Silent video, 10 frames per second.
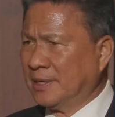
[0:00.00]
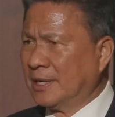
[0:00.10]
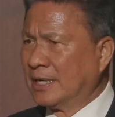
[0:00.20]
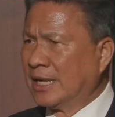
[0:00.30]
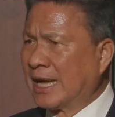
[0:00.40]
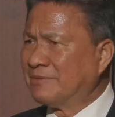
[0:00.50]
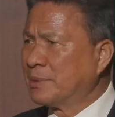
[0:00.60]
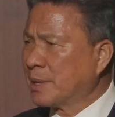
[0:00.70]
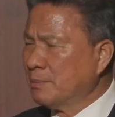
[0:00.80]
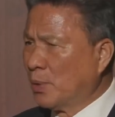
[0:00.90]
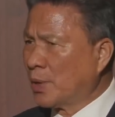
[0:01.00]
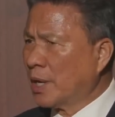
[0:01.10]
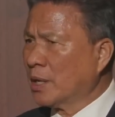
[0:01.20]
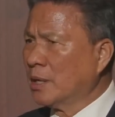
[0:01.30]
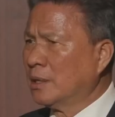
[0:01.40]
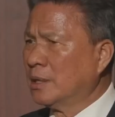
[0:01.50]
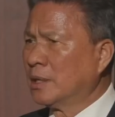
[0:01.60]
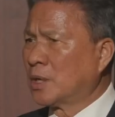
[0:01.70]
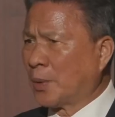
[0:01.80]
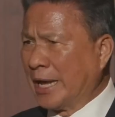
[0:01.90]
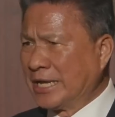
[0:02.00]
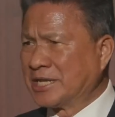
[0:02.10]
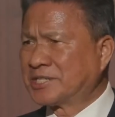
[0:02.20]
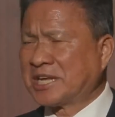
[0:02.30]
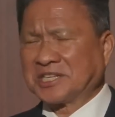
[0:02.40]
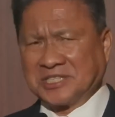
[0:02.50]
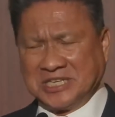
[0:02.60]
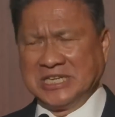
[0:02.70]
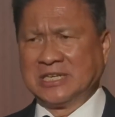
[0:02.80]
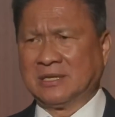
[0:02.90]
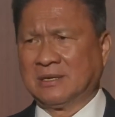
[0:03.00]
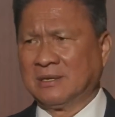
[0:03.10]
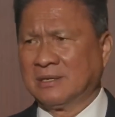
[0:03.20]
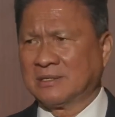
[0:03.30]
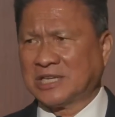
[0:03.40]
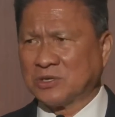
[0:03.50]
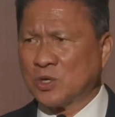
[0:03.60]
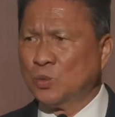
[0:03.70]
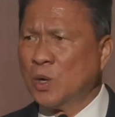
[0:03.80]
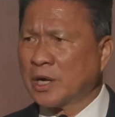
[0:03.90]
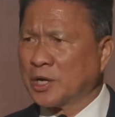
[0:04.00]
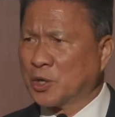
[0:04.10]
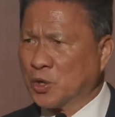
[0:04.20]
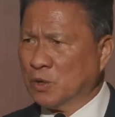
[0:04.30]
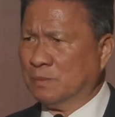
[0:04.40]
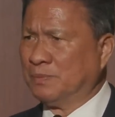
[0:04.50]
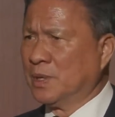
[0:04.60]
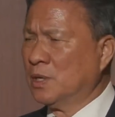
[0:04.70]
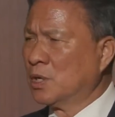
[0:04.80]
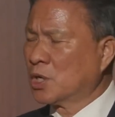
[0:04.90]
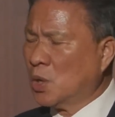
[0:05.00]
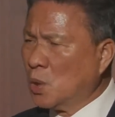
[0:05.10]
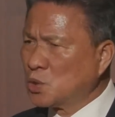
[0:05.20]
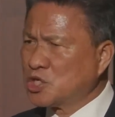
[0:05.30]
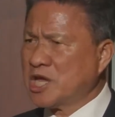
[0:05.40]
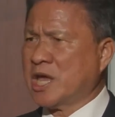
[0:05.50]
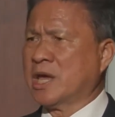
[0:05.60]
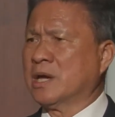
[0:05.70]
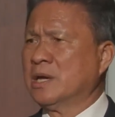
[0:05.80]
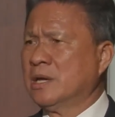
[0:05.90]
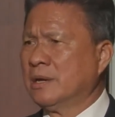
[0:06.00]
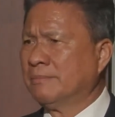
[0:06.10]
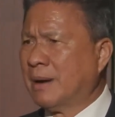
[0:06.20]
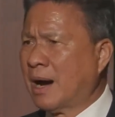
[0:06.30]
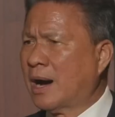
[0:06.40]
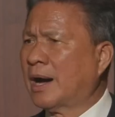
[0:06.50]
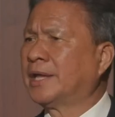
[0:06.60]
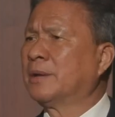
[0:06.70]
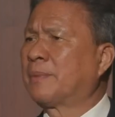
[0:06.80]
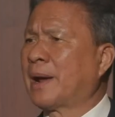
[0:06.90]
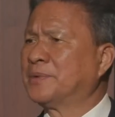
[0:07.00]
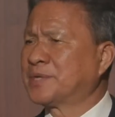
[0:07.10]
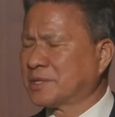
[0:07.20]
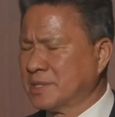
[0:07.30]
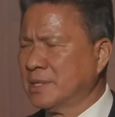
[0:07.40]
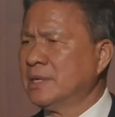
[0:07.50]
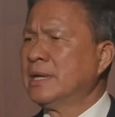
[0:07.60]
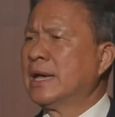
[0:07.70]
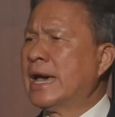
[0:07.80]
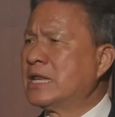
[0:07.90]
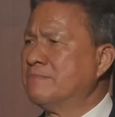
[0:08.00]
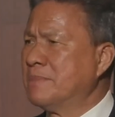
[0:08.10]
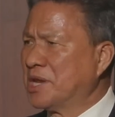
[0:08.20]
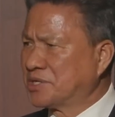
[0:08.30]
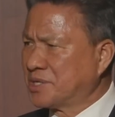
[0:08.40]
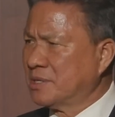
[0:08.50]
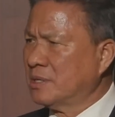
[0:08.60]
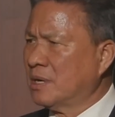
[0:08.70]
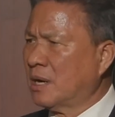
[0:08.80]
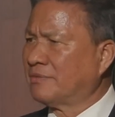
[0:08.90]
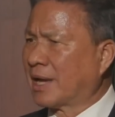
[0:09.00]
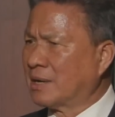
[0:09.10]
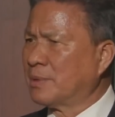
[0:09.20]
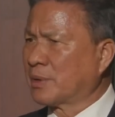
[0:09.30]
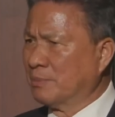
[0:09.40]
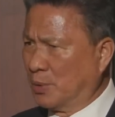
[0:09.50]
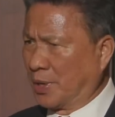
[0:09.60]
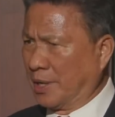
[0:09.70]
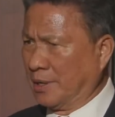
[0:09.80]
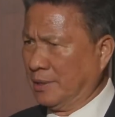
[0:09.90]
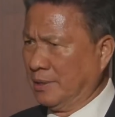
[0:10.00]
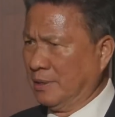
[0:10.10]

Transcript: The government of Cambodia created 16 technical working group co-chaired by the private sector and the minister of the government of Cambodia.